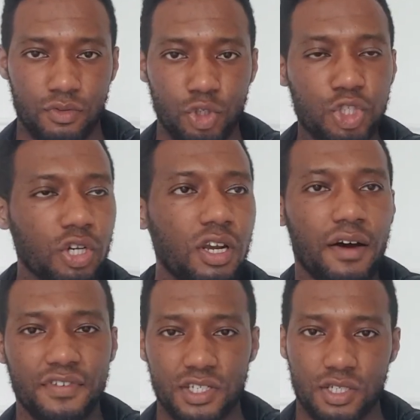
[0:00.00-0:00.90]
You should
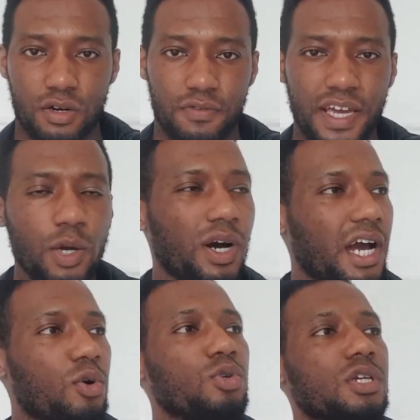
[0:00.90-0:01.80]
love yourself. Anyone
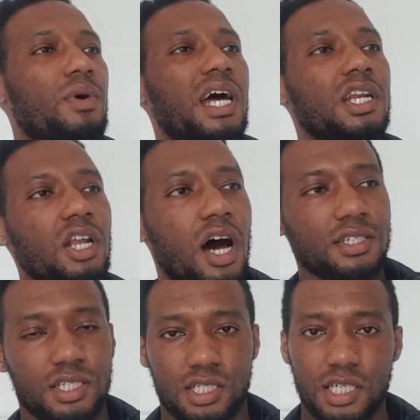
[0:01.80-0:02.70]
that calls someone a
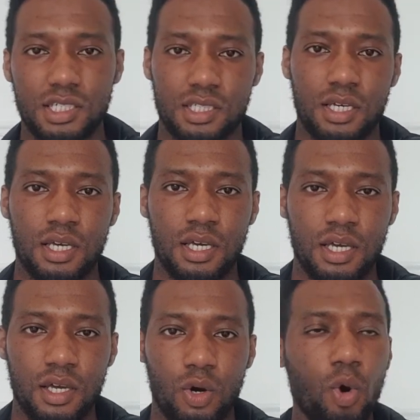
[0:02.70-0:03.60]
narcissist
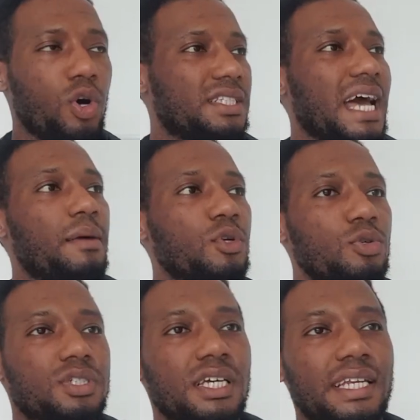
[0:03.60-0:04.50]
all the time,
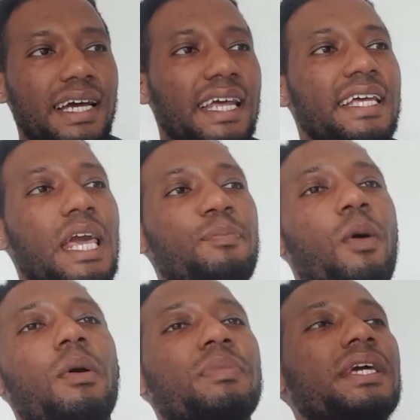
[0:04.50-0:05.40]
loosely, and that, they
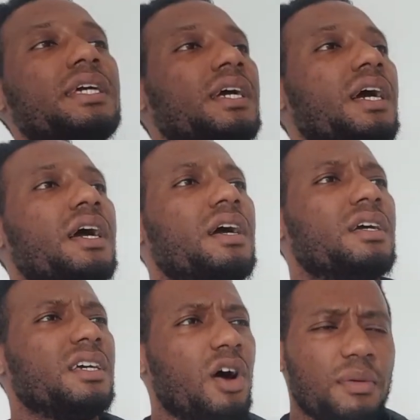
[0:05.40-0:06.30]
probably,
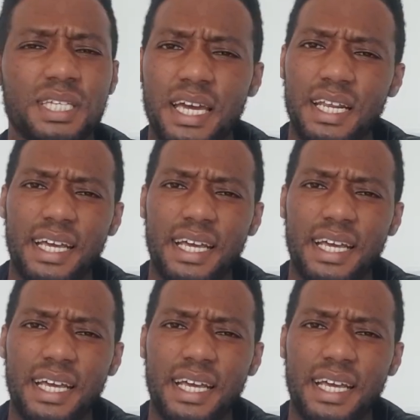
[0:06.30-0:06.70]
you know what I'm saying, innit?